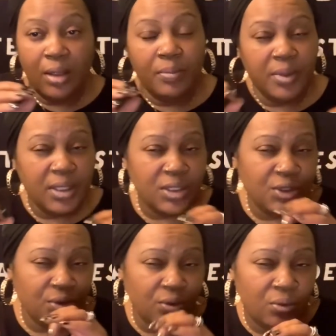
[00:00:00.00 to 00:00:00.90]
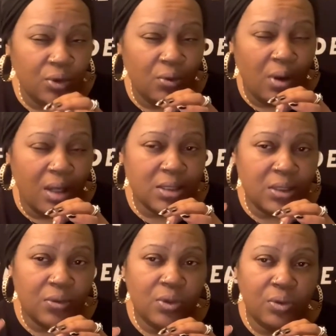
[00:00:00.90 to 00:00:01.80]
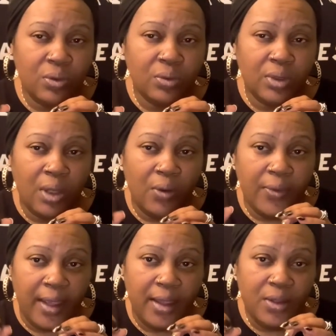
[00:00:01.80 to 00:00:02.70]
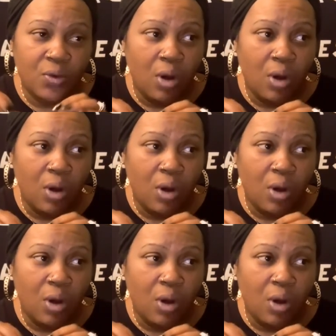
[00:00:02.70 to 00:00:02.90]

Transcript: Because you you also you'll know that you